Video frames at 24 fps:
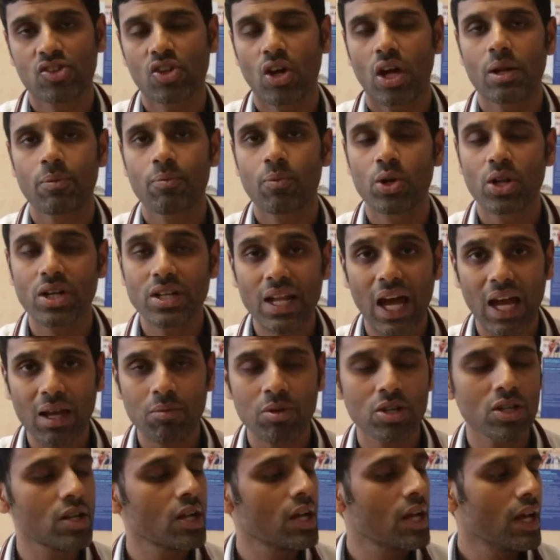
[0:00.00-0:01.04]
So I'll put a
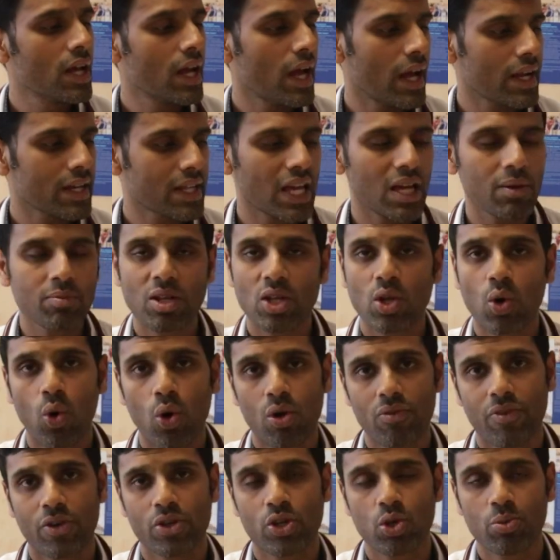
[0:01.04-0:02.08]
timer and keep that
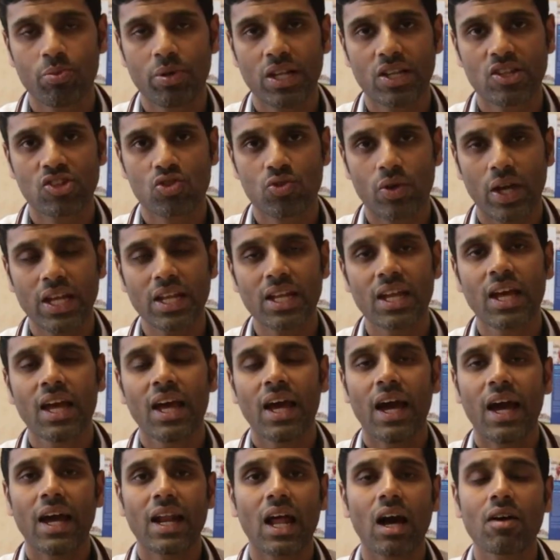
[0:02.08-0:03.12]
hold for 2 minutes straight.
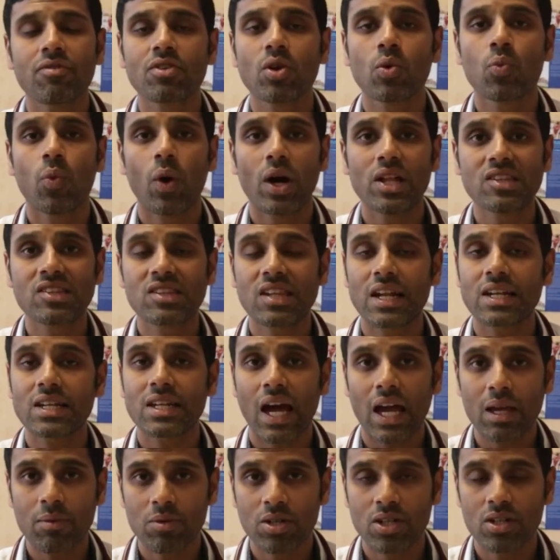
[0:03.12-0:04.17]
And after once that
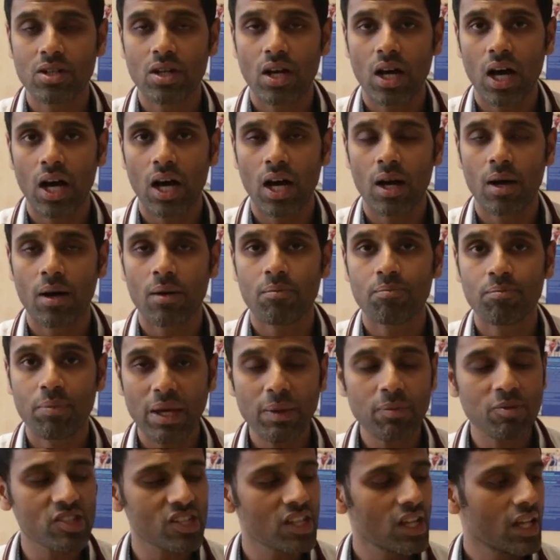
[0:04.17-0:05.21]
timer
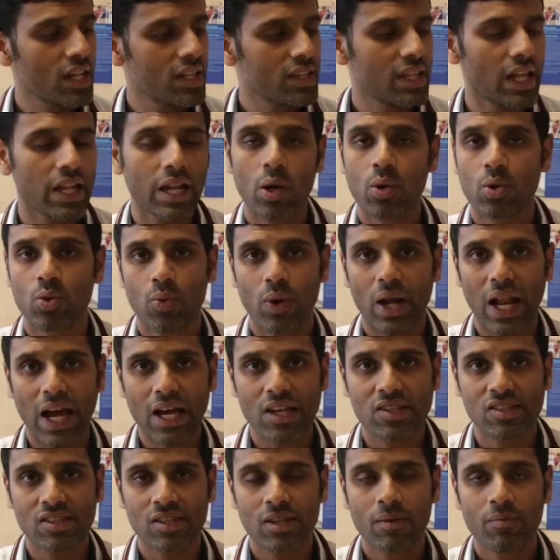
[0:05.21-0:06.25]
beeps, then I would
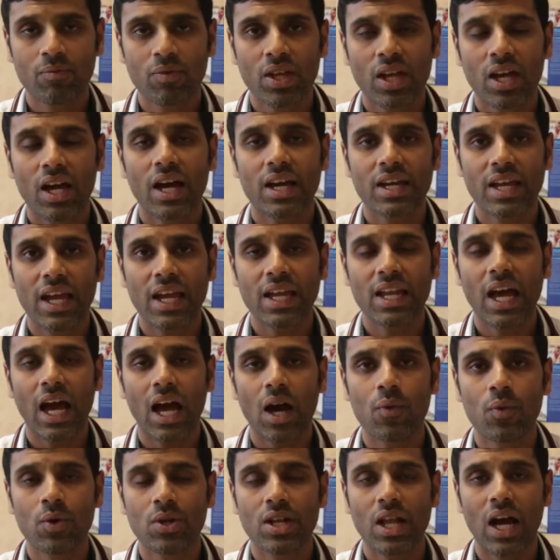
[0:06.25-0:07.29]
relax. Again,
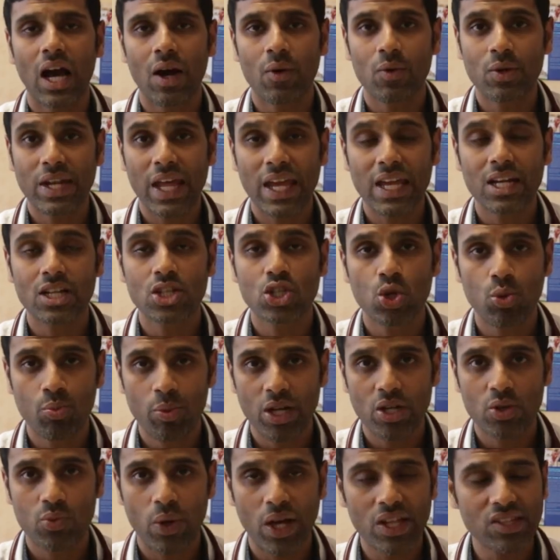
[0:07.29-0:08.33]
I would take a 2
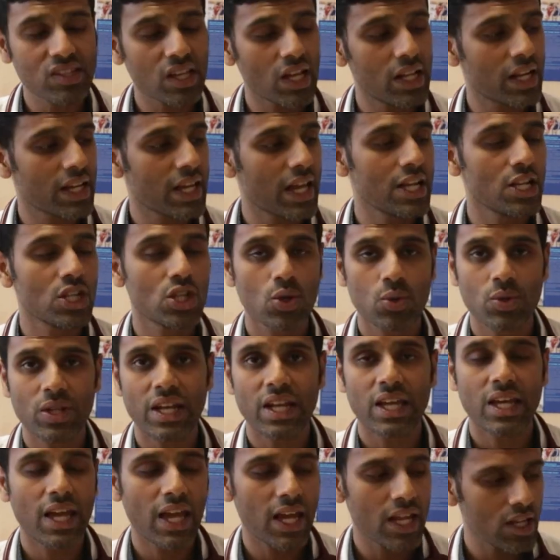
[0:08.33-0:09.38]
minute rest and again, do
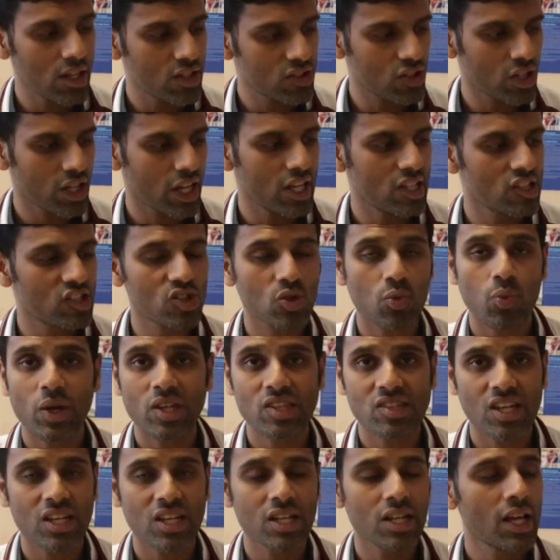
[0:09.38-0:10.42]
that again. So again,
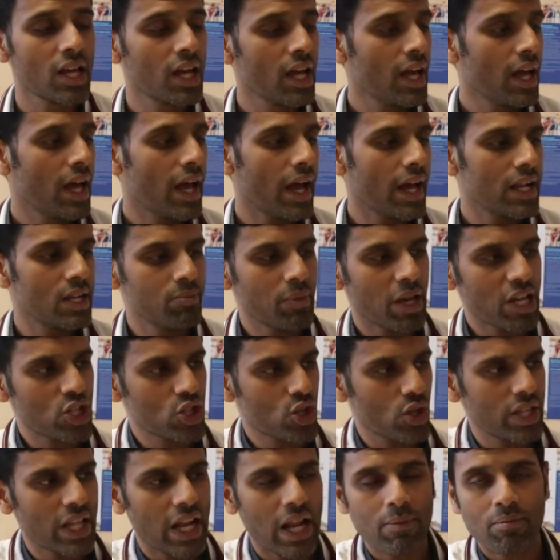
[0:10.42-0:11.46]
squeeze it and make
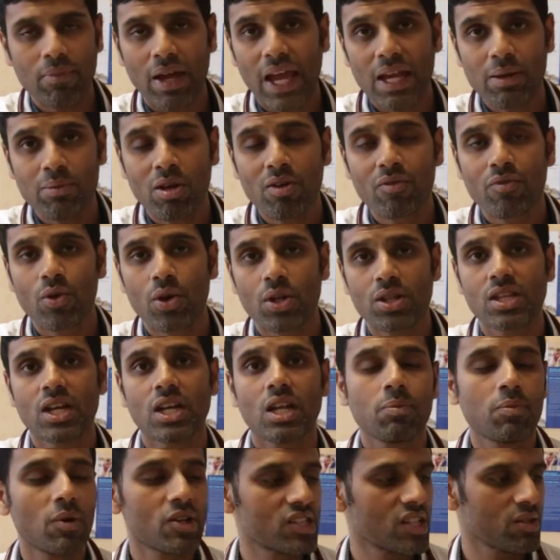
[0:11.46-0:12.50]
sure that I'm aiming for a
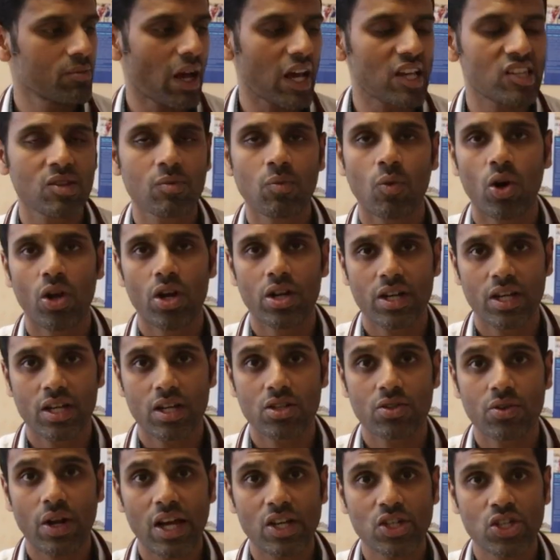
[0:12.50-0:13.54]
30% maximum voluntary
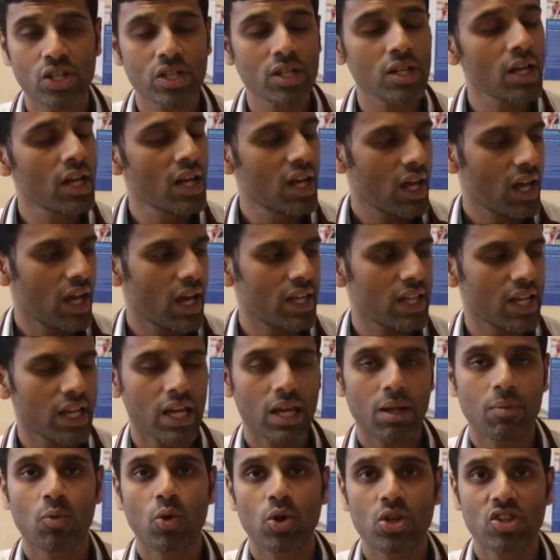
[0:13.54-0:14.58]
contraction. And then
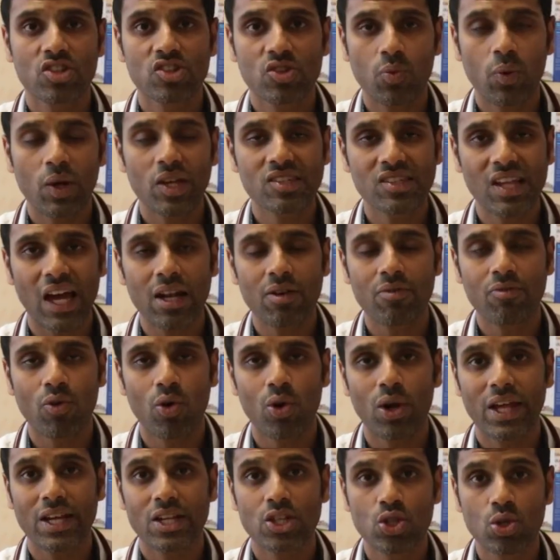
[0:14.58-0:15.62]
again, I'm going to squeeze that
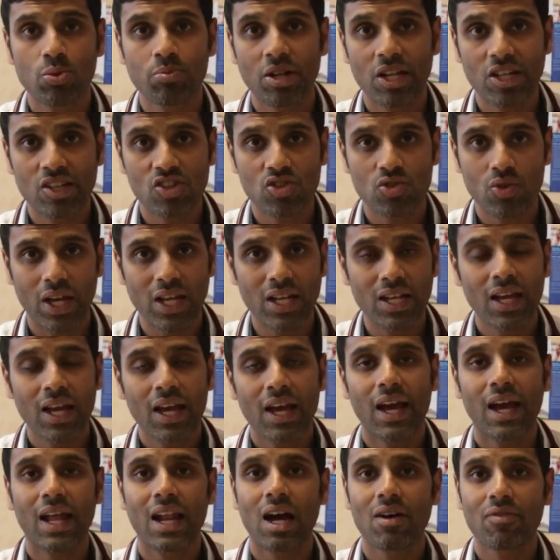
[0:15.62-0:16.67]
for like 2 minutes straight
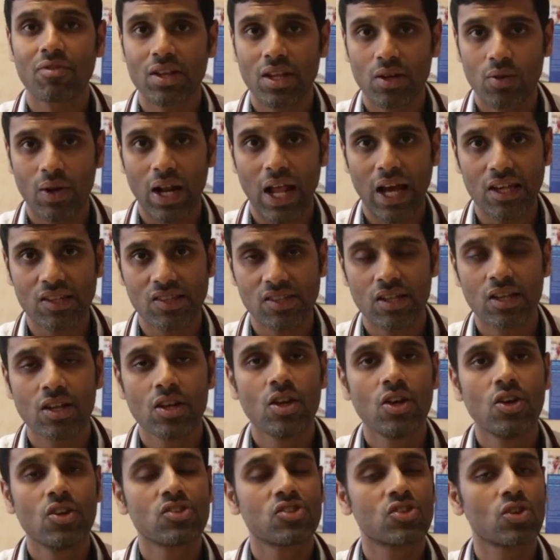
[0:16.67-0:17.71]
and after that relax.
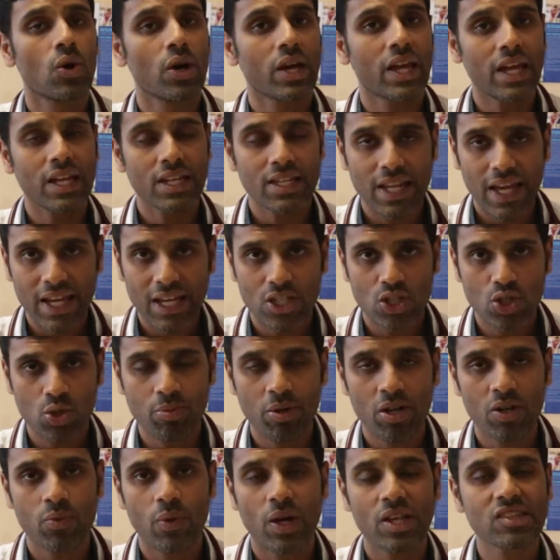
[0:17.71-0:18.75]
So again, take a 2
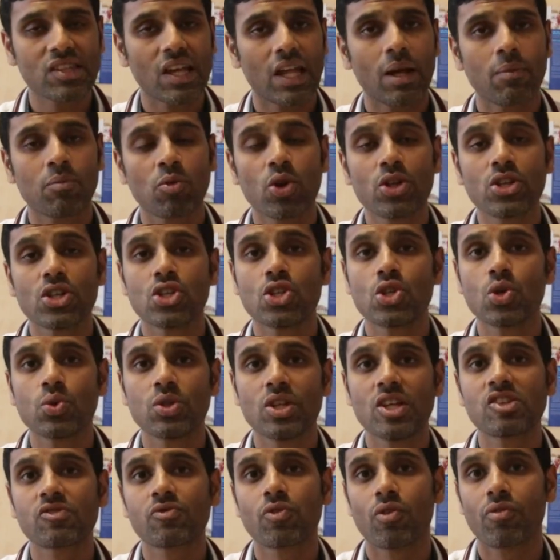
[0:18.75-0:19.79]
minute rest and I'm going to do
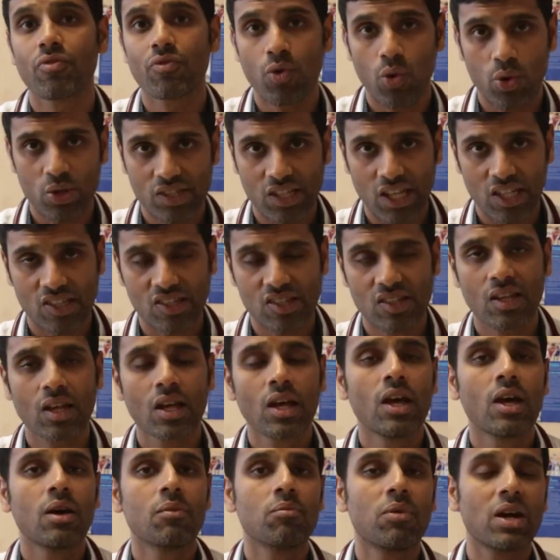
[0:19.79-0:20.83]
this for 4 sets.
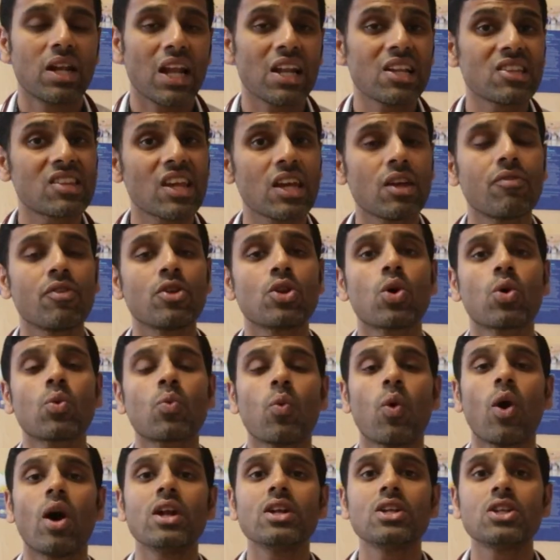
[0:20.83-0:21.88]
But let us say if you
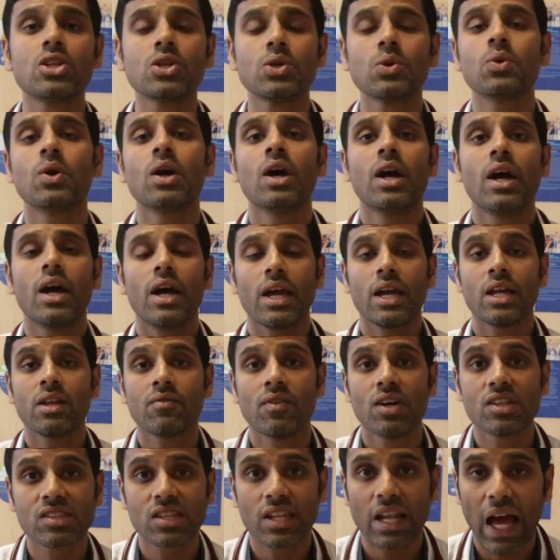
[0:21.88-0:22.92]
don't want to
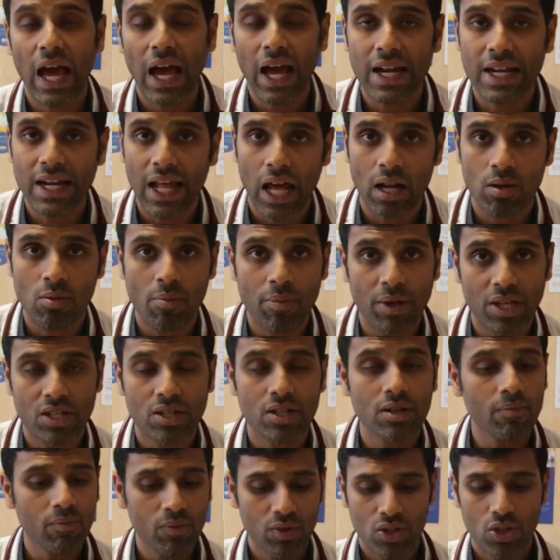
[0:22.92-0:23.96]
invest in a hand
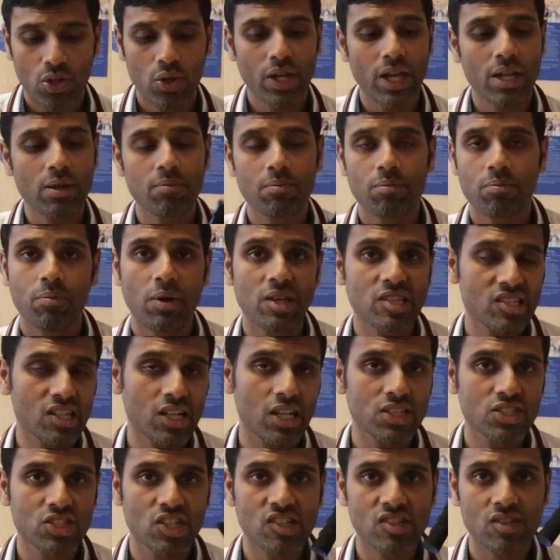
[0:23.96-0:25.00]
dynamometer, you can
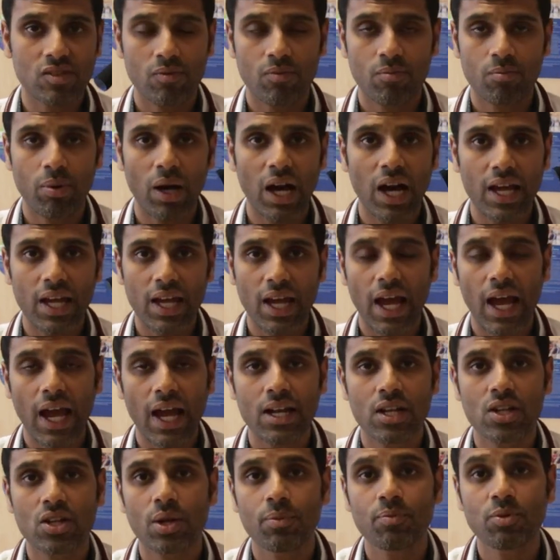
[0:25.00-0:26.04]
basically just buy a
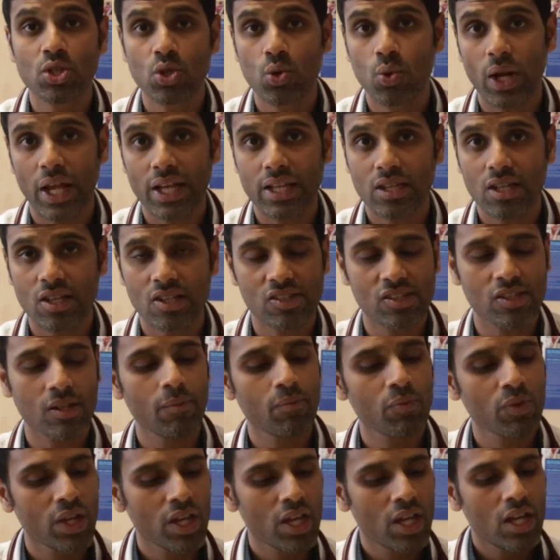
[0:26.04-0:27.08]
hand grip tool like this.